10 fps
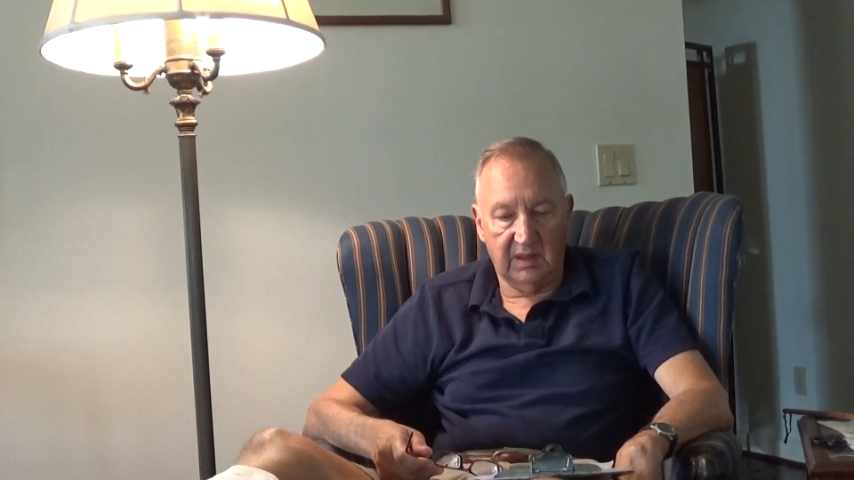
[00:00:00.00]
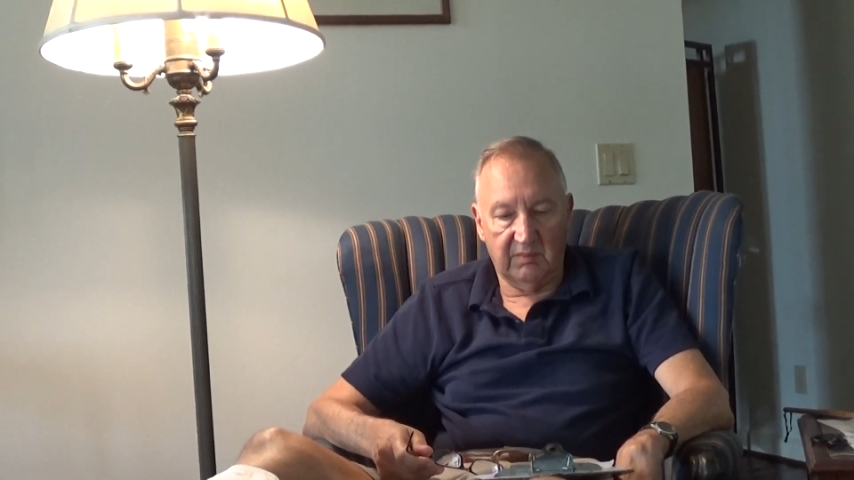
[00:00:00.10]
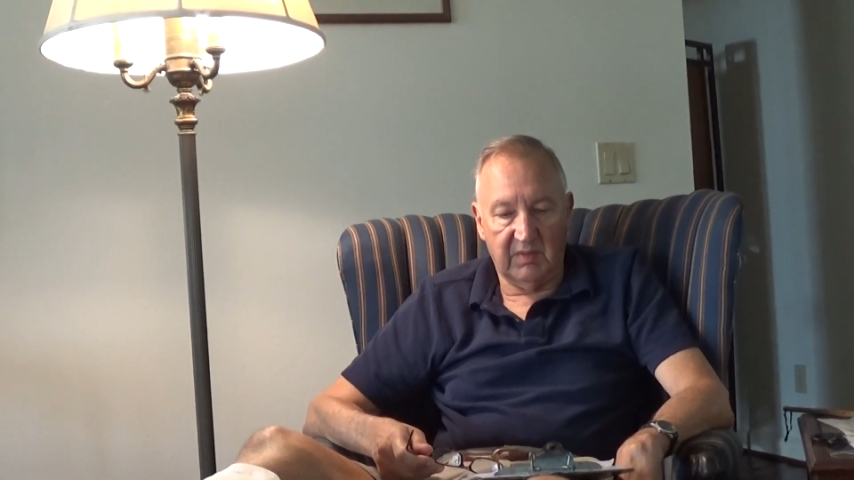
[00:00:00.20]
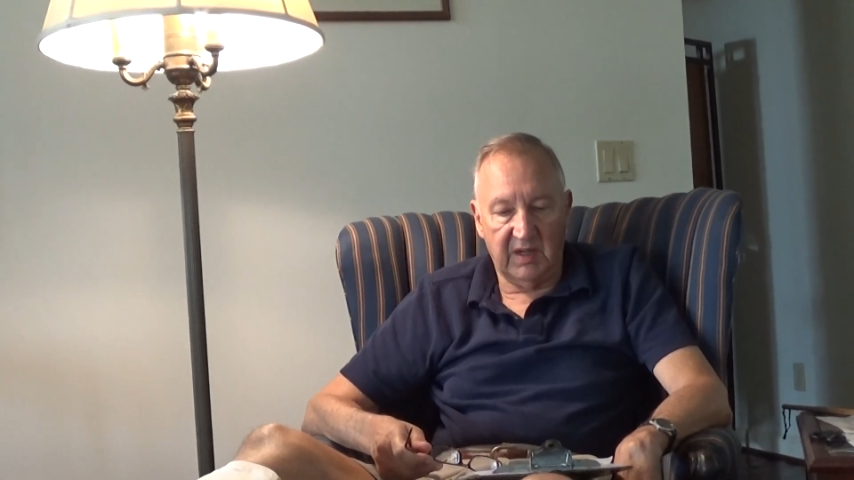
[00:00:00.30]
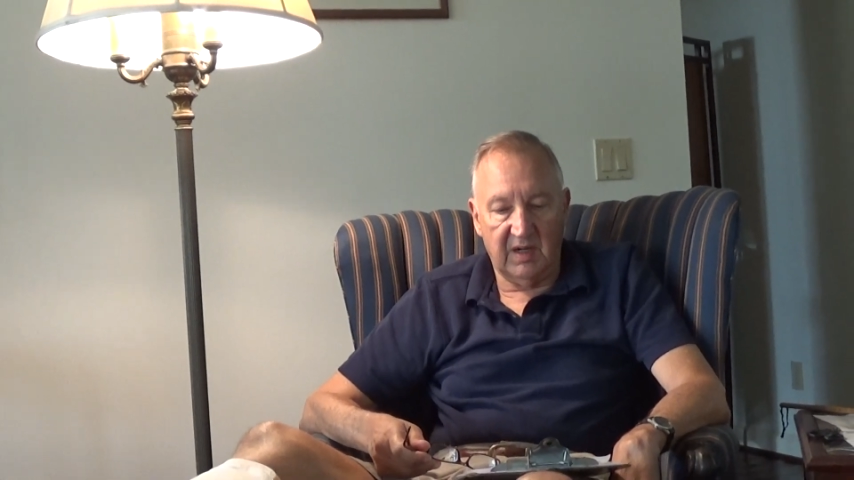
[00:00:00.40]

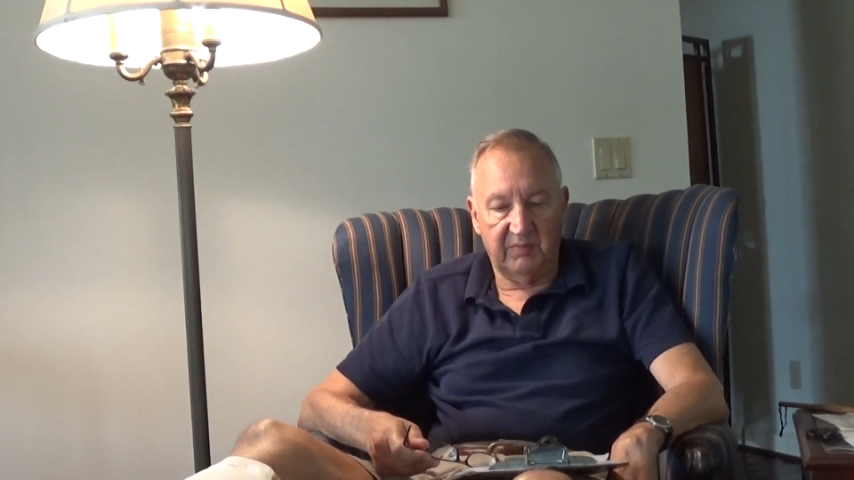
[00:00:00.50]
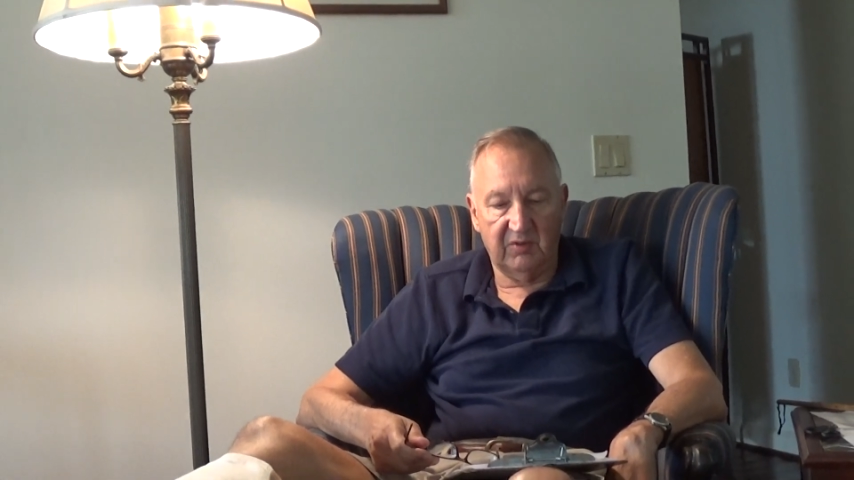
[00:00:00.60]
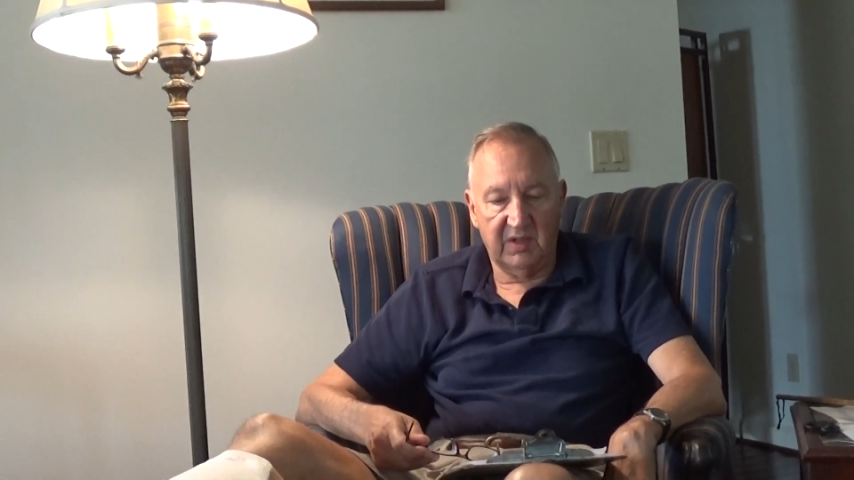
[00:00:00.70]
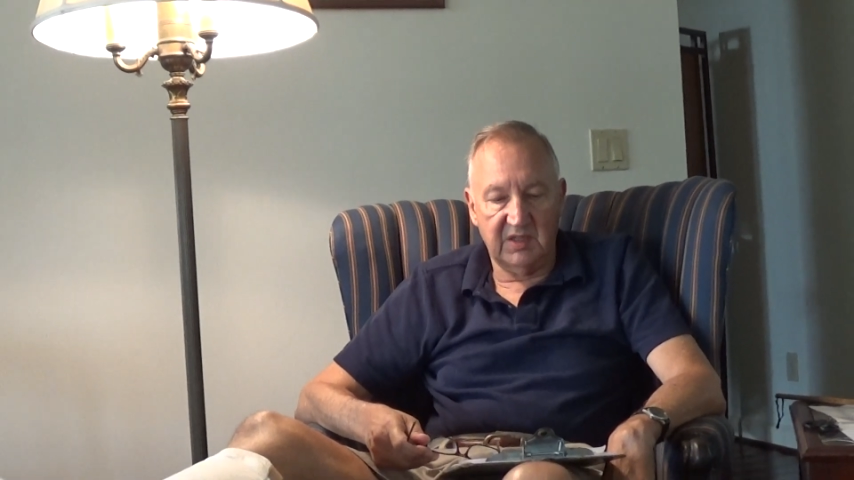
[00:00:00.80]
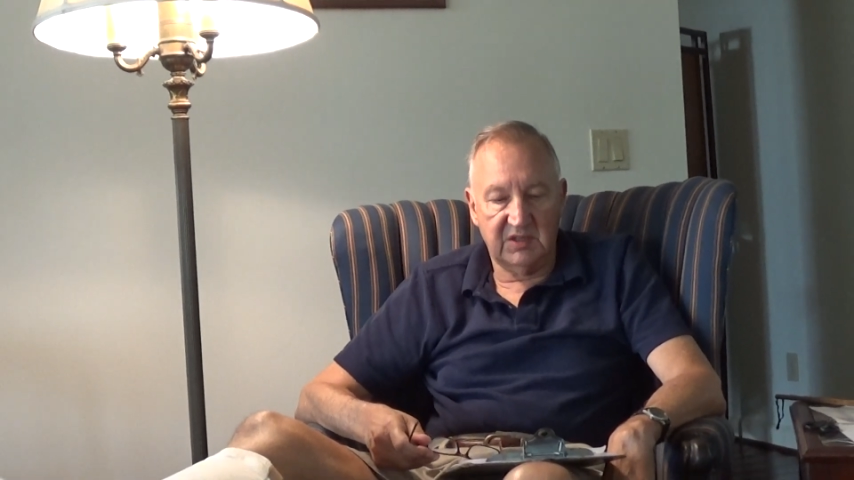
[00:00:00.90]
my
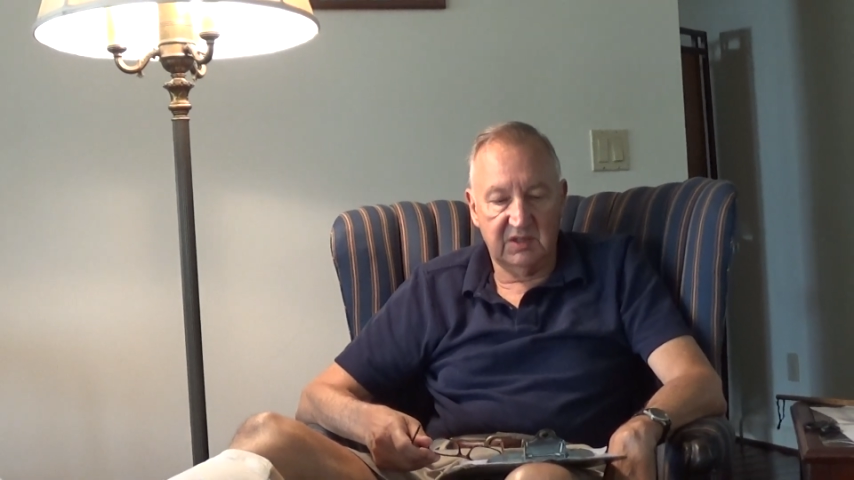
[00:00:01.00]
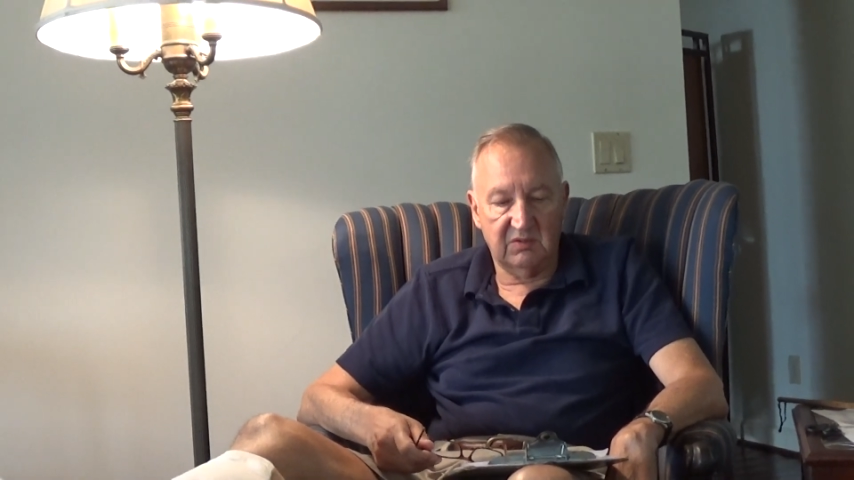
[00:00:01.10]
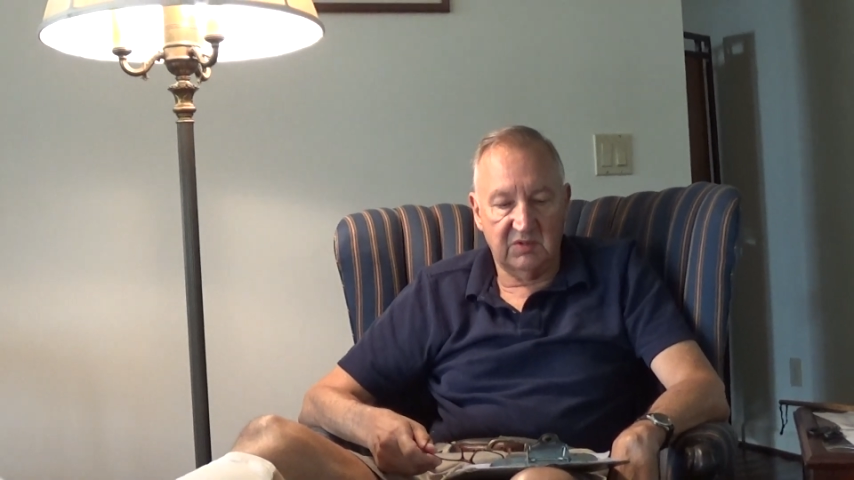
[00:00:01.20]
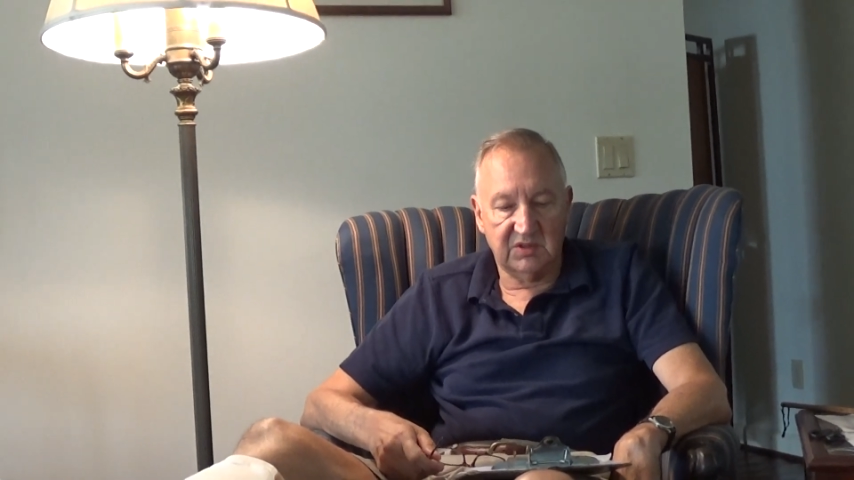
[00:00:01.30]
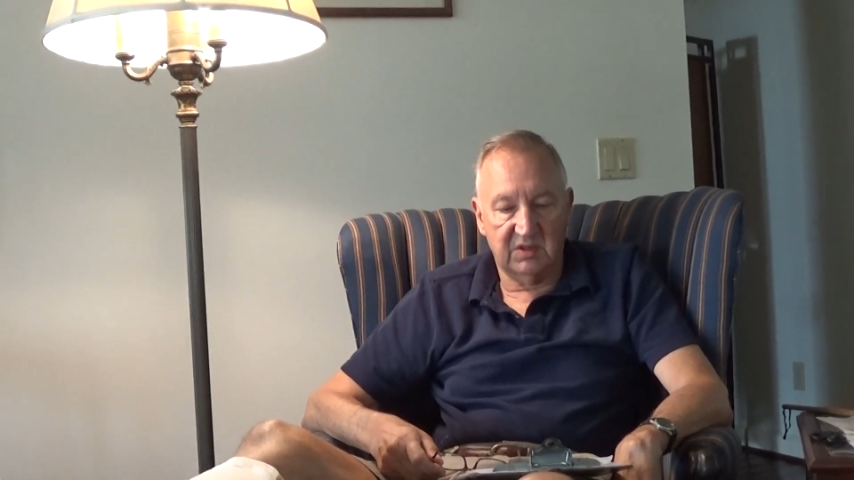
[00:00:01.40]

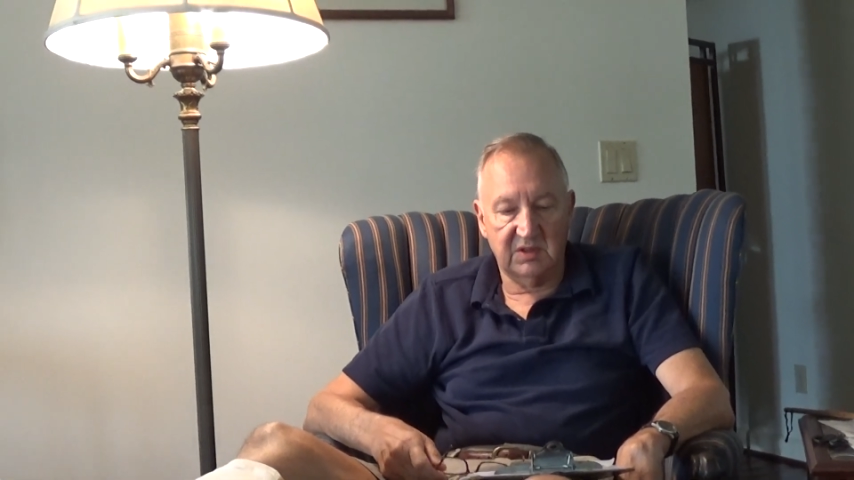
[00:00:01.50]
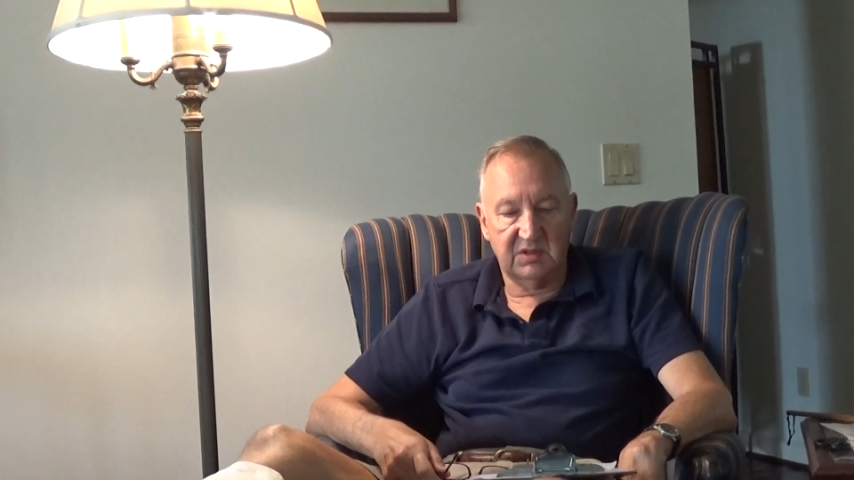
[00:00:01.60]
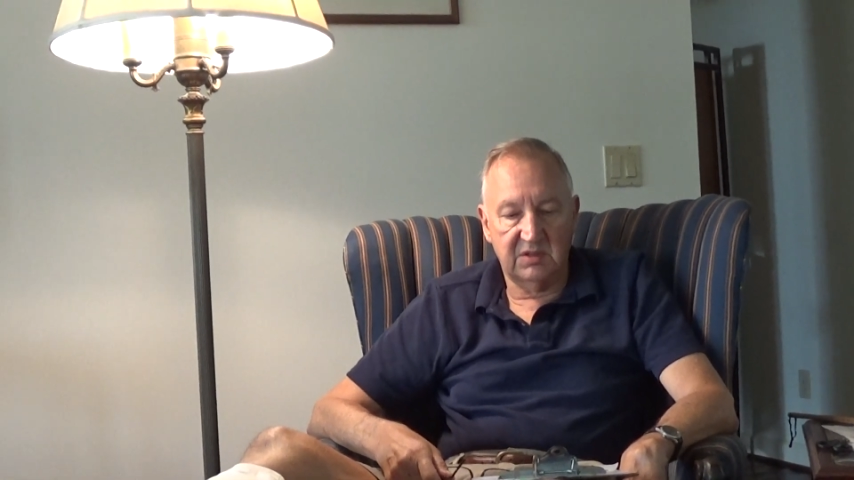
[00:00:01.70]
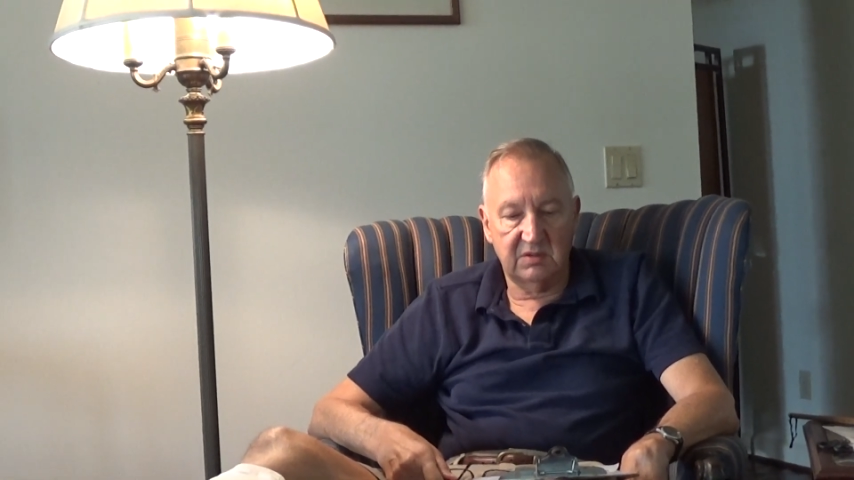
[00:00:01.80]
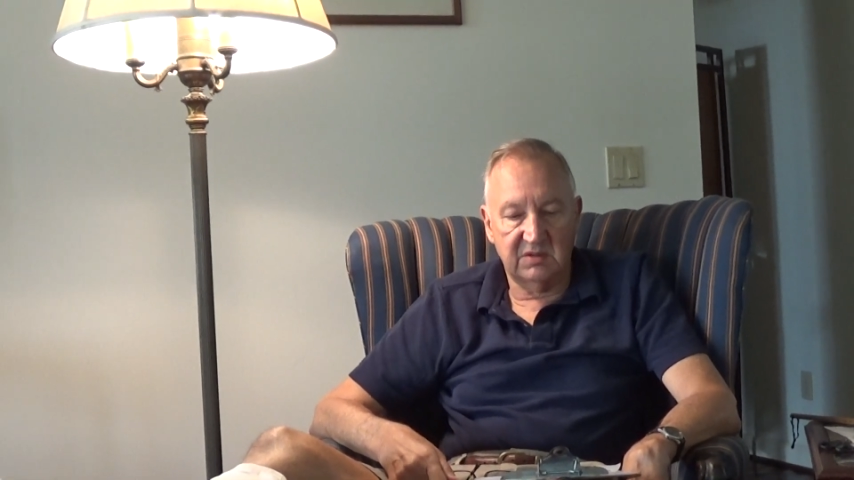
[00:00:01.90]
operation was on
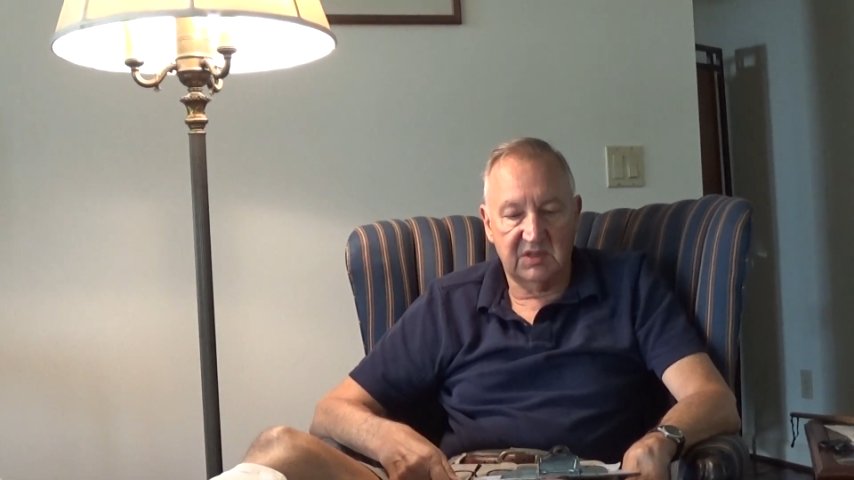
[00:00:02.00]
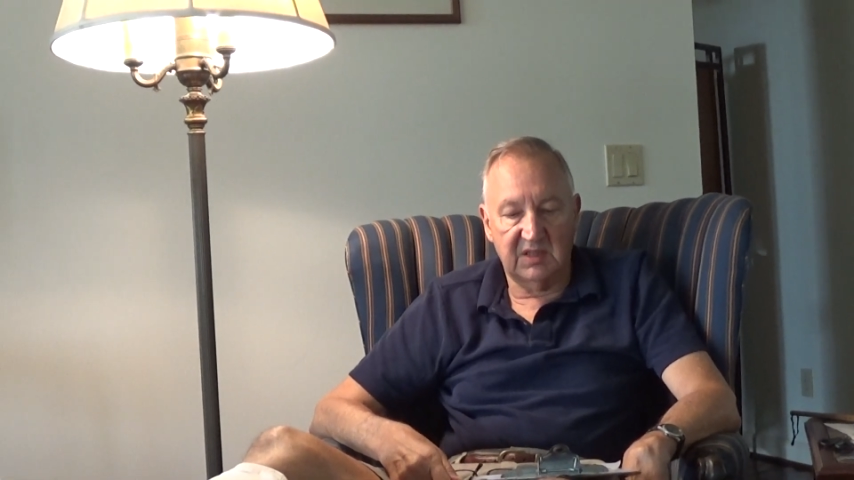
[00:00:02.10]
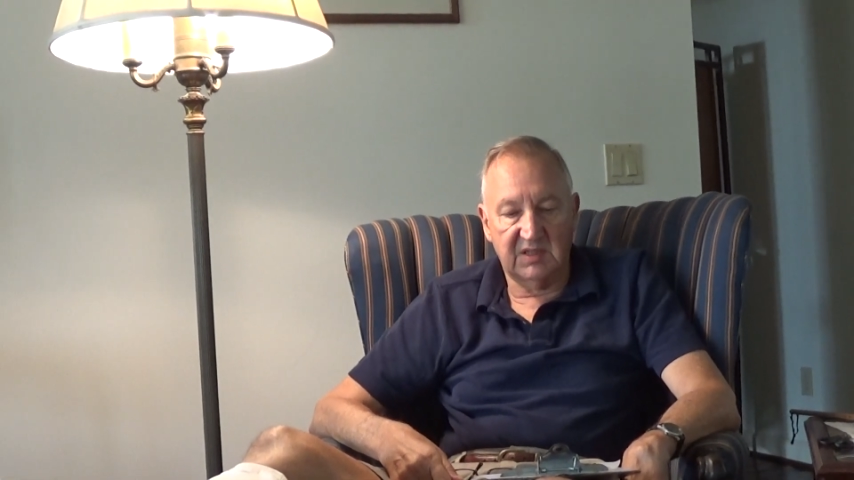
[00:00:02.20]
Tuesday,